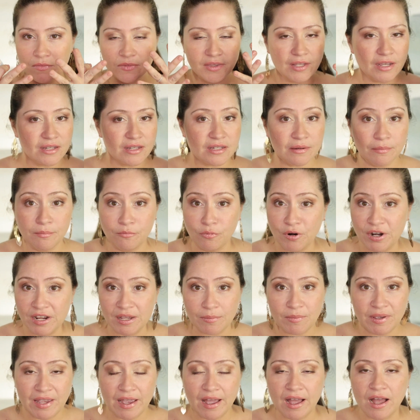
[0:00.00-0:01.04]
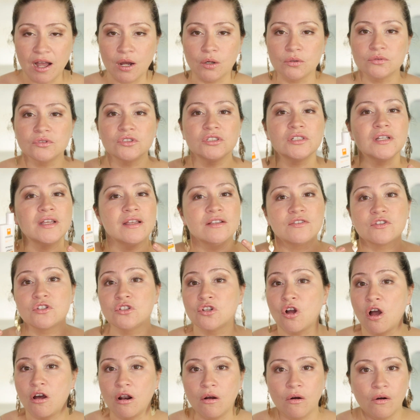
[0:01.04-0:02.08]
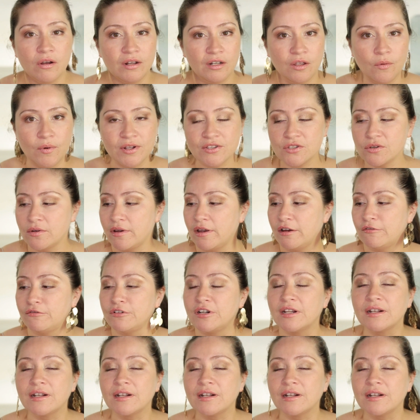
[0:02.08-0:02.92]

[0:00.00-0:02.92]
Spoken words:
doesn't break me out. It's not oily whatsoever.